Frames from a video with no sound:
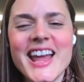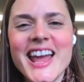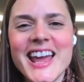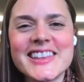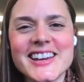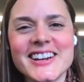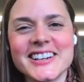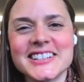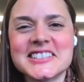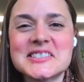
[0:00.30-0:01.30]
Hey
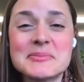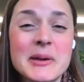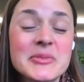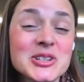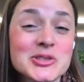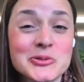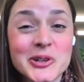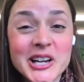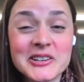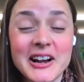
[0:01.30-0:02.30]
there, September is
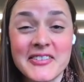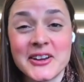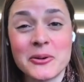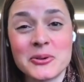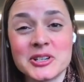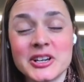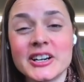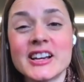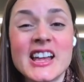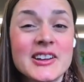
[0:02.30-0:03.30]
right around the corner.
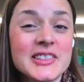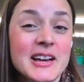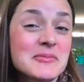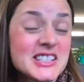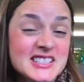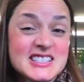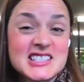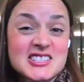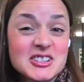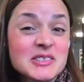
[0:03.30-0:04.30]
That means the
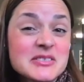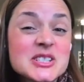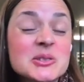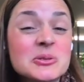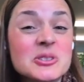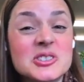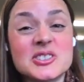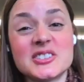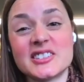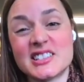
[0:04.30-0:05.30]
start of
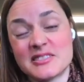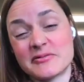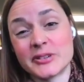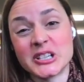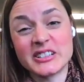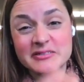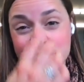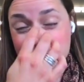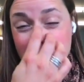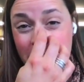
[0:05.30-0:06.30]
school for
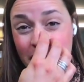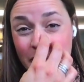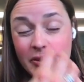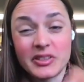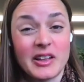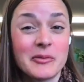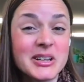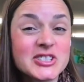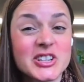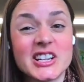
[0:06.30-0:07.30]
both
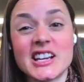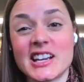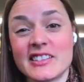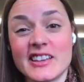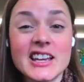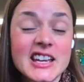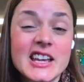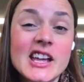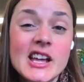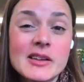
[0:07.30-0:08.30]
elementary and like
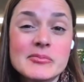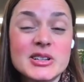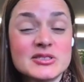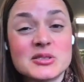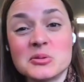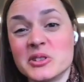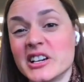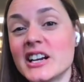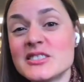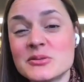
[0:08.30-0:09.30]
middle school and
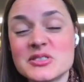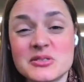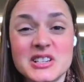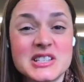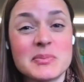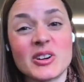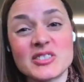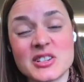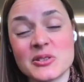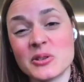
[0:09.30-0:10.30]
high school students, but
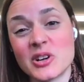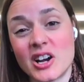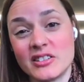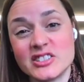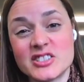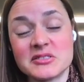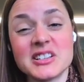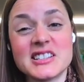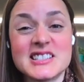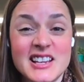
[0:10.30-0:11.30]
also college
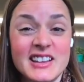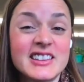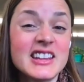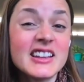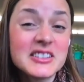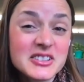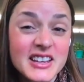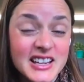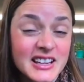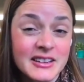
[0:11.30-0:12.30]
students. And the other
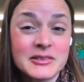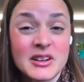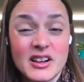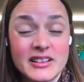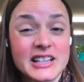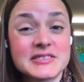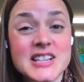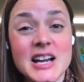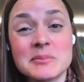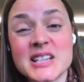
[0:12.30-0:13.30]
thing, a lot of
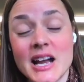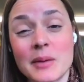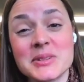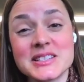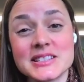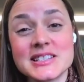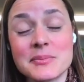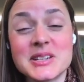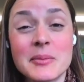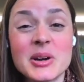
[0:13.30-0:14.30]
times that happens in
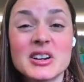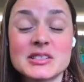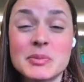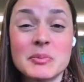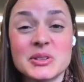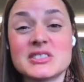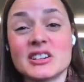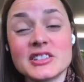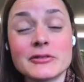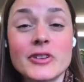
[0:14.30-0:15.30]
September is people start
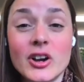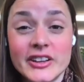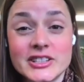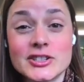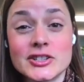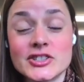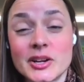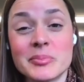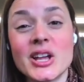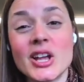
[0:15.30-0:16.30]
their fall internship,
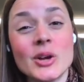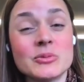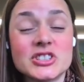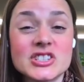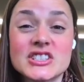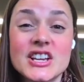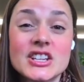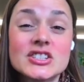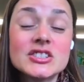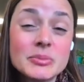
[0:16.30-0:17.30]
which is
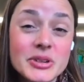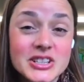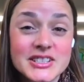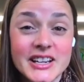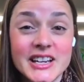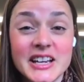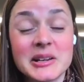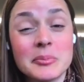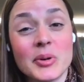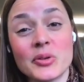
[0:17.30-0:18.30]
super exciting
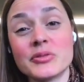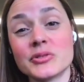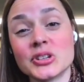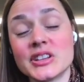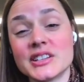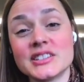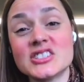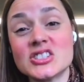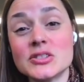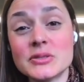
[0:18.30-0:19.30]
both for the
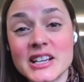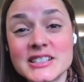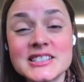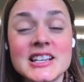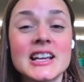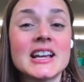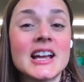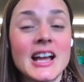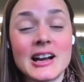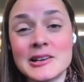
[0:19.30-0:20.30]
student
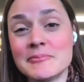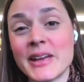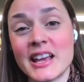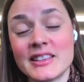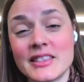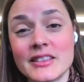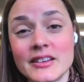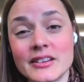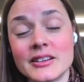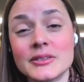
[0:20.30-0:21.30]
and
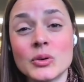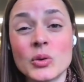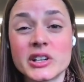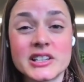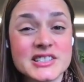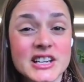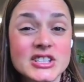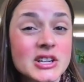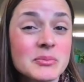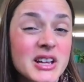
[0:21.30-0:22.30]
the
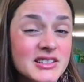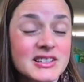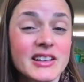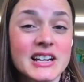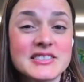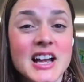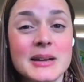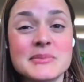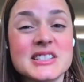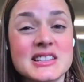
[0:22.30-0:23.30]
organization because a lot of
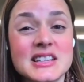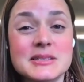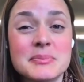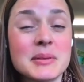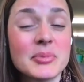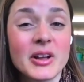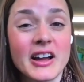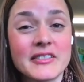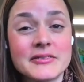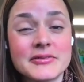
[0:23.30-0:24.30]
times these people
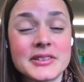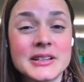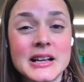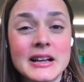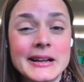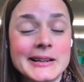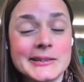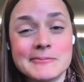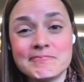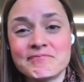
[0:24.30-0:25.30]
have
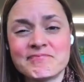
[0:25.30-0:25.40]
um,